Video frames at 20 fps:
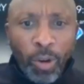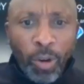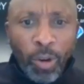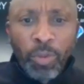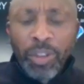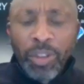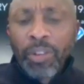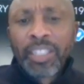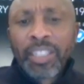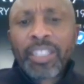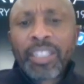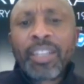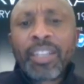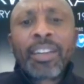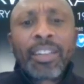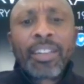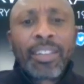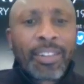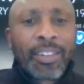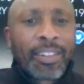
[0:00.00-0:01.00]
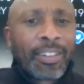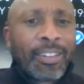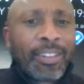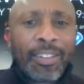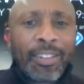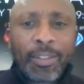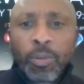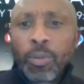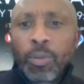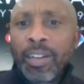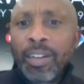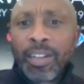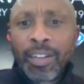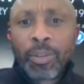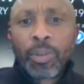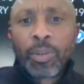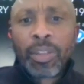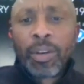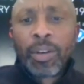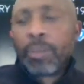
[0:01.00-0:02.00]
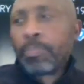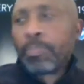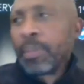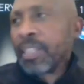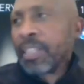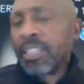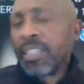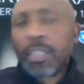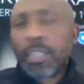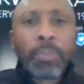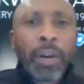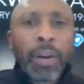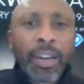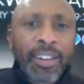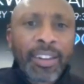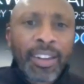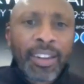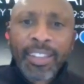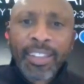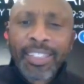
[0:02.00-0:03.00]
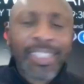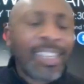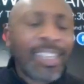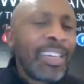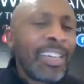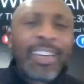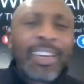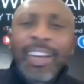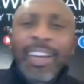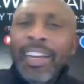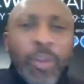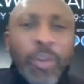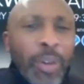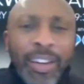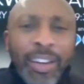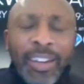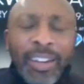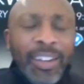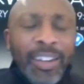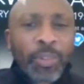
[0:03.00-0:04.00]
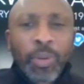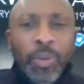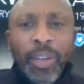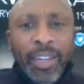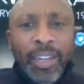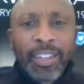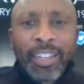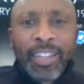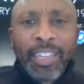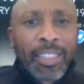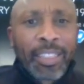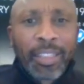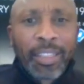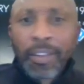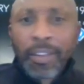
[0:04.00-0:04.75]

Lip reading: with our children, at work, with our business partners, anywhere else where it is.